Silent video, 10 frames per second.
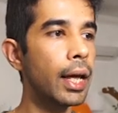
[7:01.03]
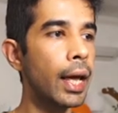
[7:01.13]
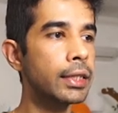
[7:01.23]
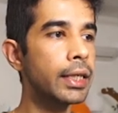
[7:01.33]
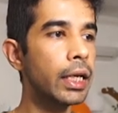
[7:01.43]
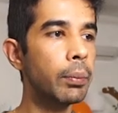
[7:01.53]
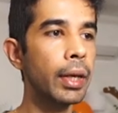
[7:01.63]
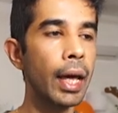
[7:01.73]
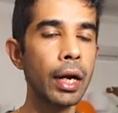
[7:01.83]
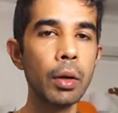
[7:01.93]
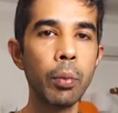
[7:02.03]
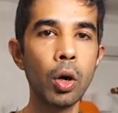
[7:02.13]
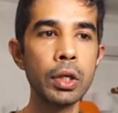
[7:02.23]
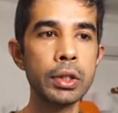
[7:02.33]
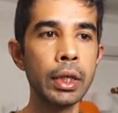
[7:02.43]
HTTP error
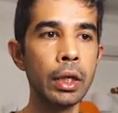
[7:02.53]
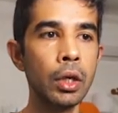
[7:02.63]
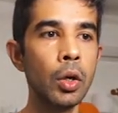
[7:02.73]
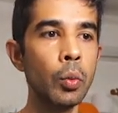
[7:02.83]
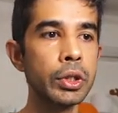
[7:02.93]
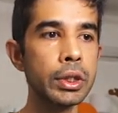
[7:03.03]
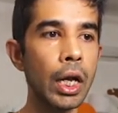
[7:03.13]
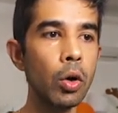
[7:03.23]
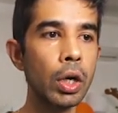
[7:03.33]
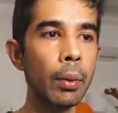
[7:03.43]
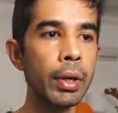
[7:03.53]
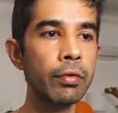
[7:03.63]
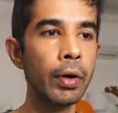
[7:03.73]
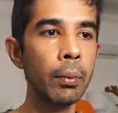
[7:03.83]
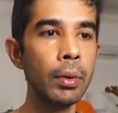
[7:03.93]
policy, which is now coming
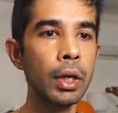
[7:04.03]
from